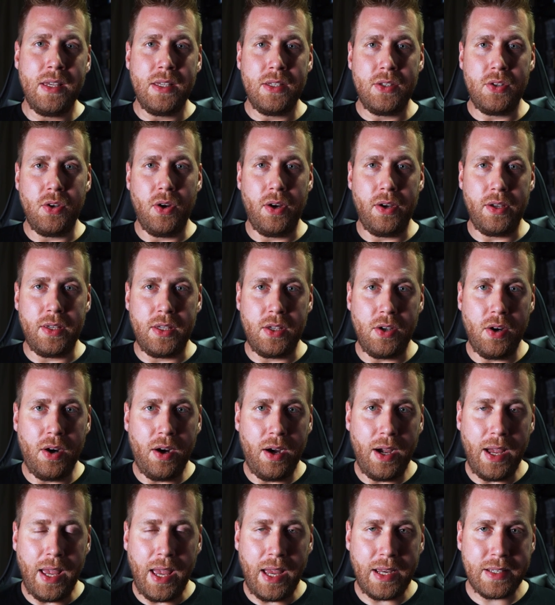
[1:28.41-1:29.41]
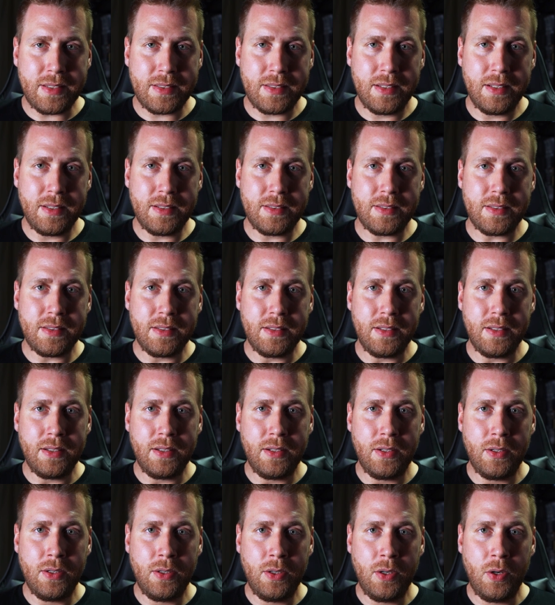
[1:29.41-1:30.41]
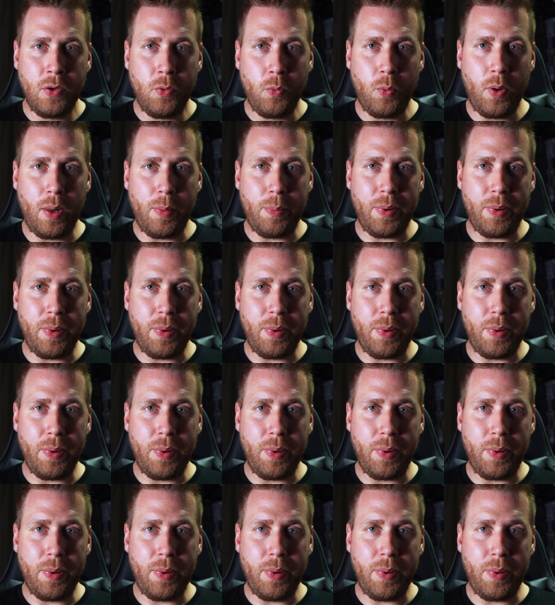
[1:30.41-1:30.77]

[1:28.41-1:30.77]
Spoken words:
your yaw axis will